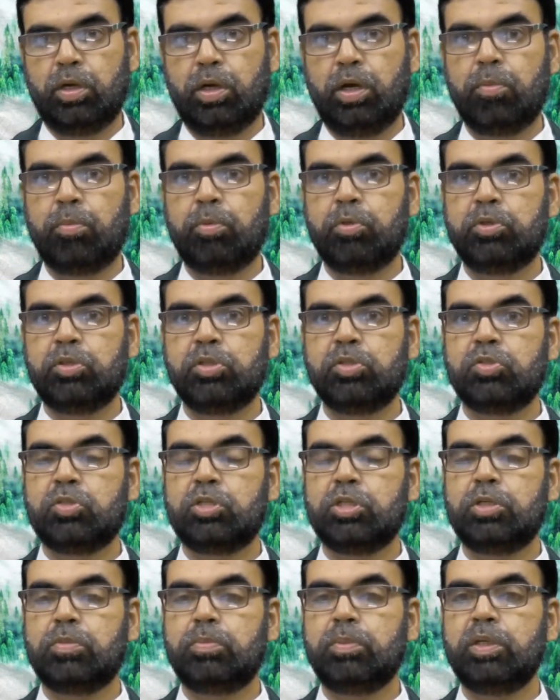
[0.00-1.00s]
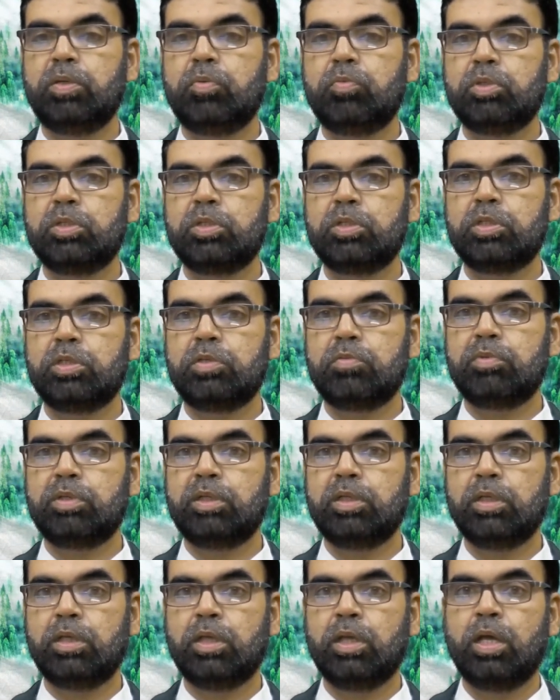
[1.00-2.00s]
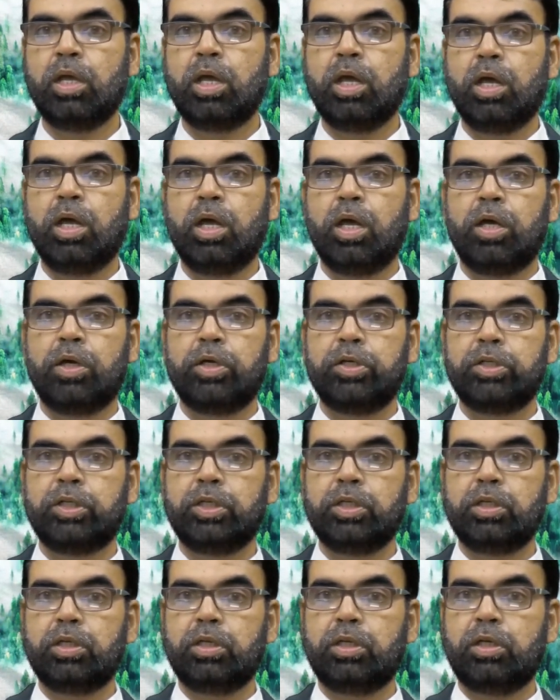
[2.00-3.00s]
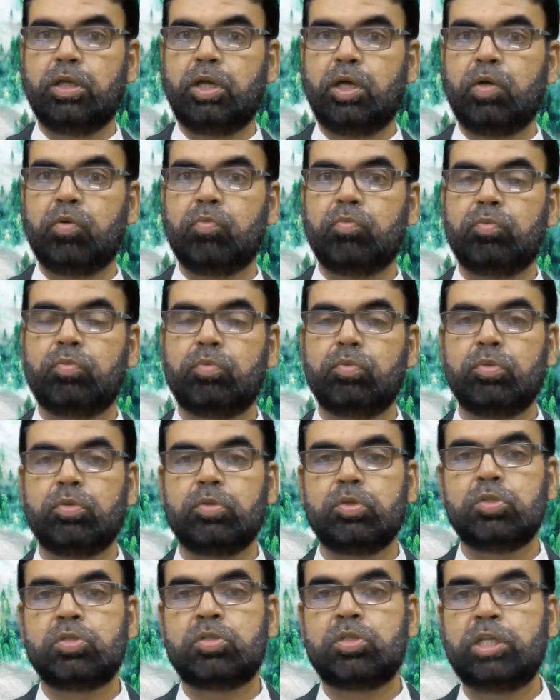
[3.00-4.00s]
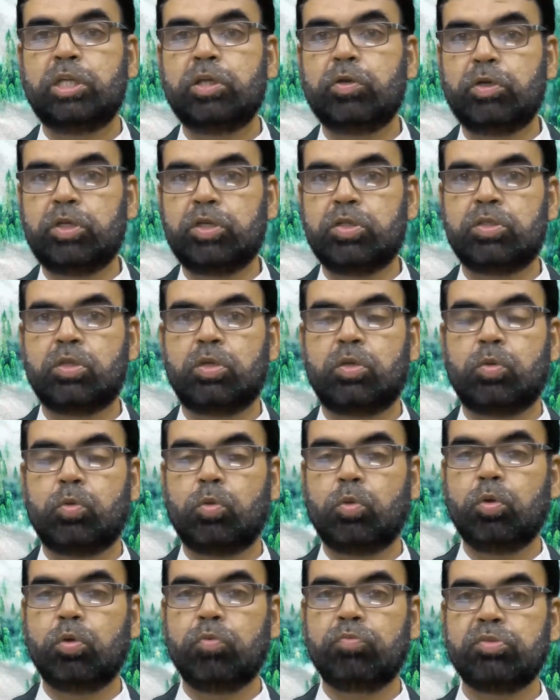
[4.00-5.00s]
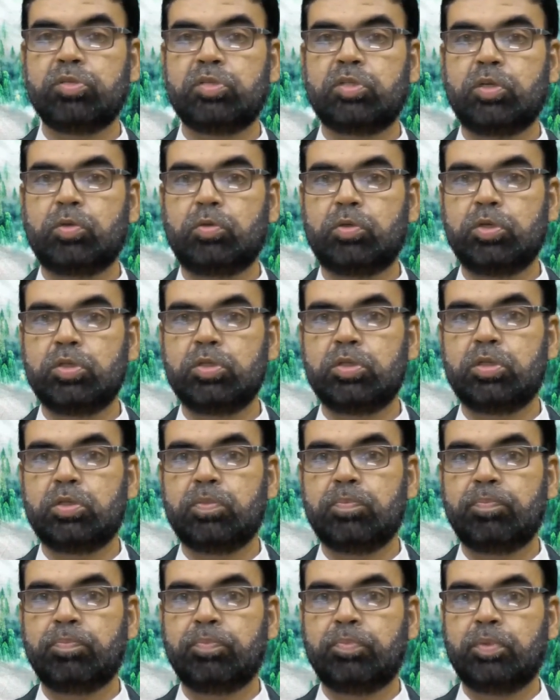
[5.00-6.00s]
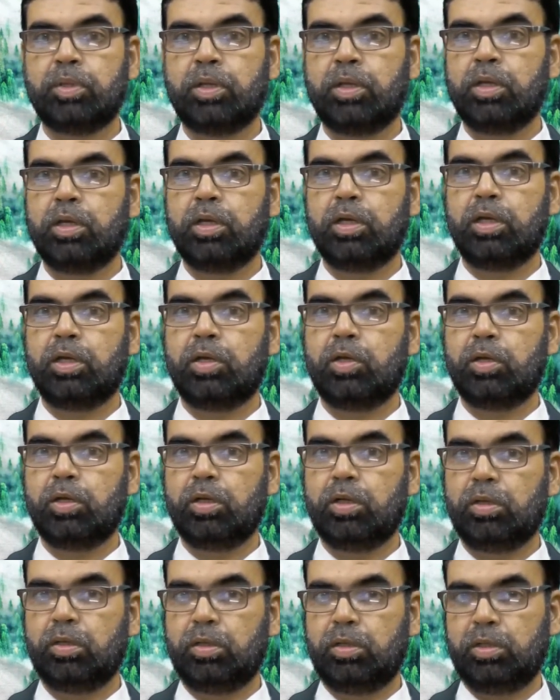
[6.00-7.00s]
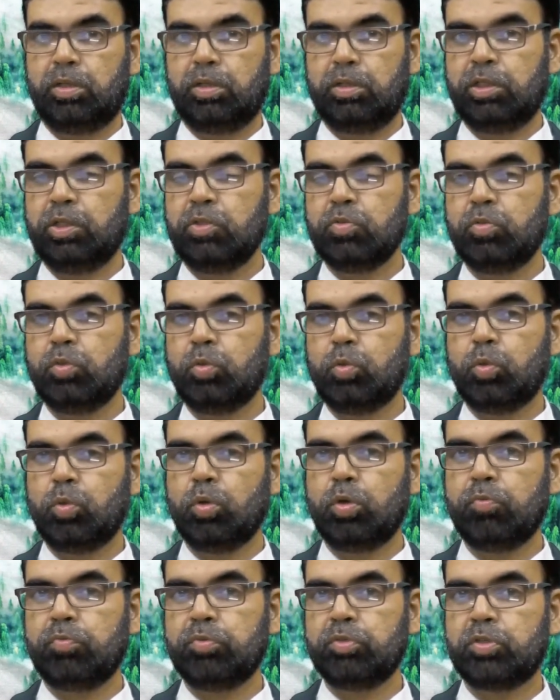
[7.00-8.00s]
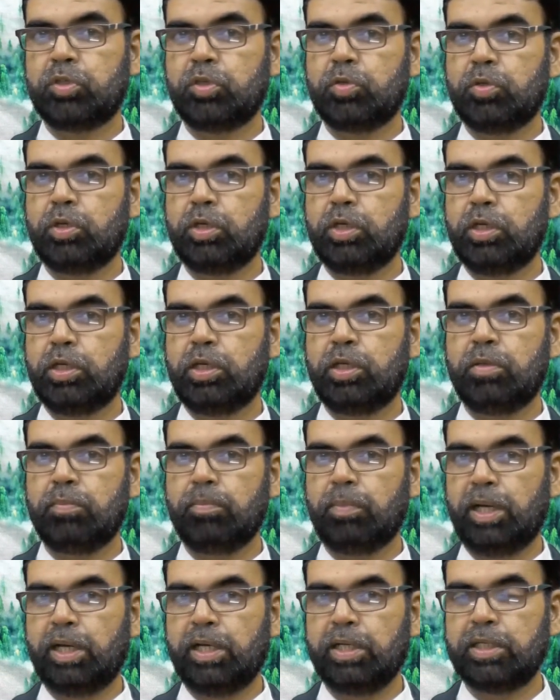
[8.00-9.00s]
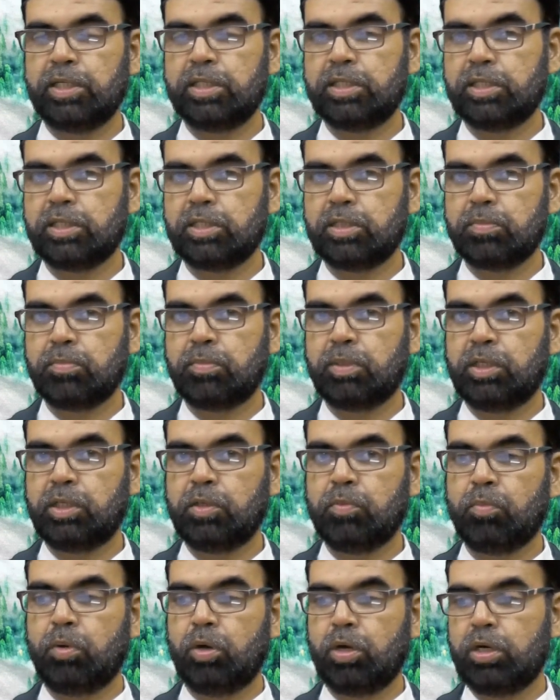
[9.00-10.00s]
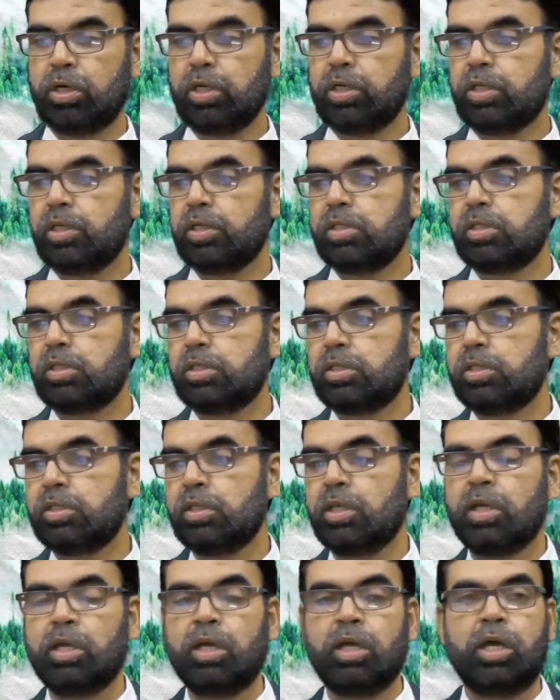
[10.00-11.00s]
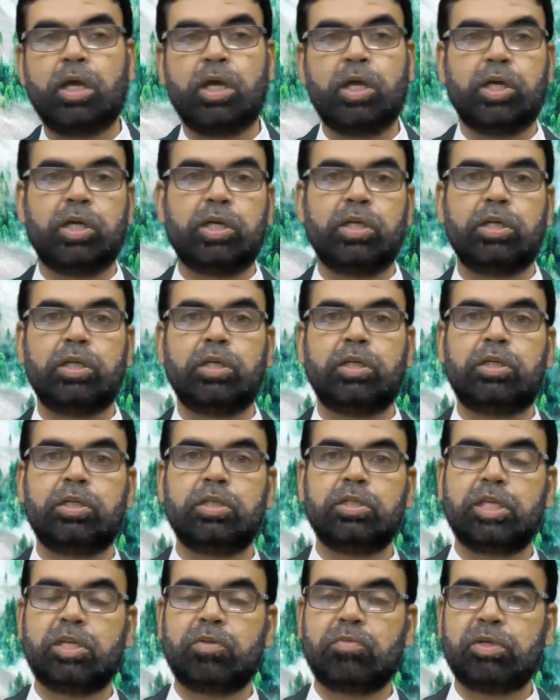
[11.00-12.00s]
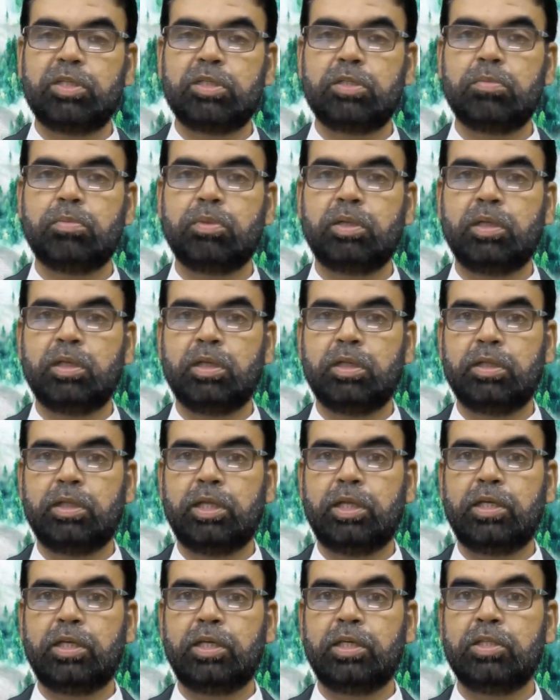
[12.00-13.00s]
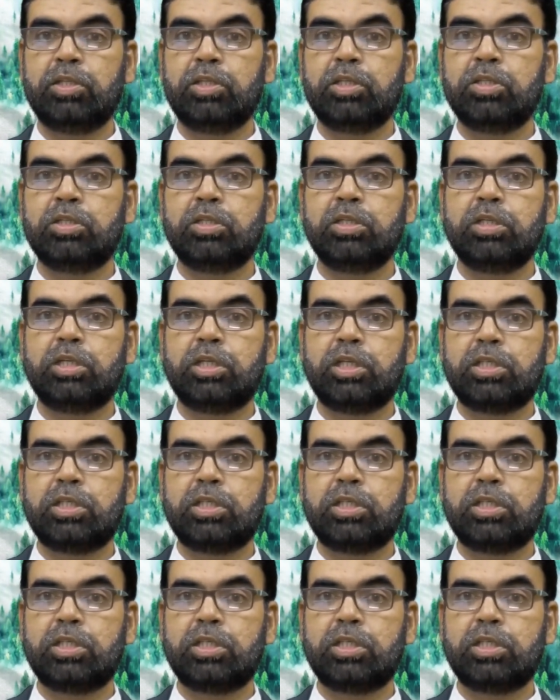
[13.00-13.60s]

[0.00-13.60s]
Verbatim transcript: about this treatment which is given here. Now steroids, role of steroids. There is no role of steroid in mild cases, but in moderate cases it is advisable that injection